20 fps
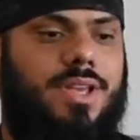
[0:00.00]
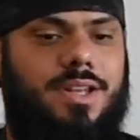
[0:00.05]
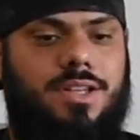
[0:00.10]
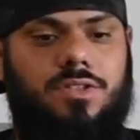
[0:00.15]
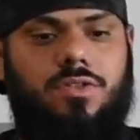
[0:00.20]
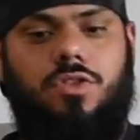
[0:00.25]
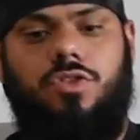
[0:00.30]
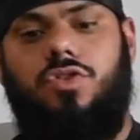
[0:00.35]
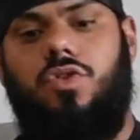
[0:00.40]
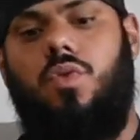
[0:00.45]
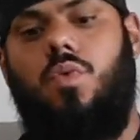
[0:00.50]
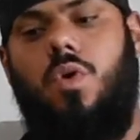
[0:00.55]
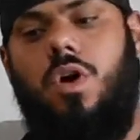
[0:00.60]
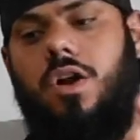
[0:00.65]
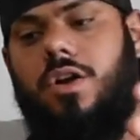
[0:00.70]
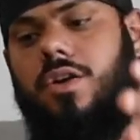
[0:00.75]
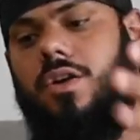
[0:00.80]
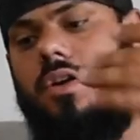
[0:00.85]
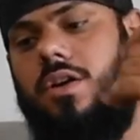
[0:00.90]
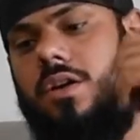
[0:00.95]
It is also
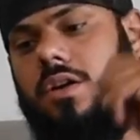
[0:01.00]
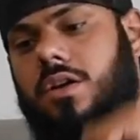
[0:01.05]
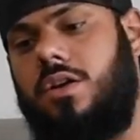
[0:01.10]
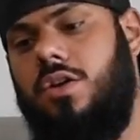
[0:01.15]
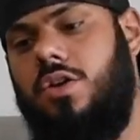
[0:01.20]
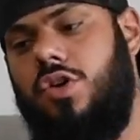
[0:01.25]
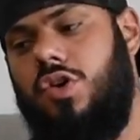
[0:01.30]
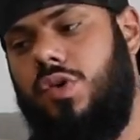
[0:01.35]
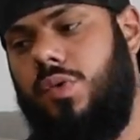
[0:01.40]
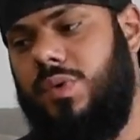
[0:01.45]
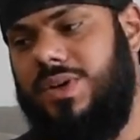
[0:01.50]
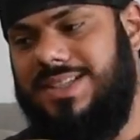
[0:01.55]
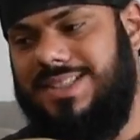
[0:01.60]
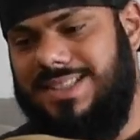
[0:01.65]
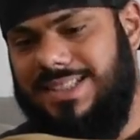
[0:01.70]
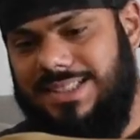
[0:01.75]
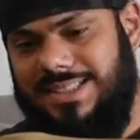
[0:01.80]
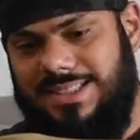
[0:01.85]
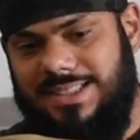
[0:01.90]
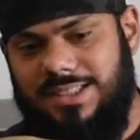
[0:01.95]
water
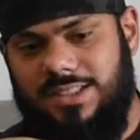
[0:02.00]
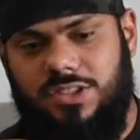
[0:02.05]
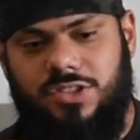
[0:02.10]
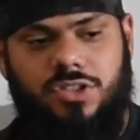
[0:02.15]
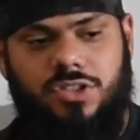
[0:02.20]
resistant,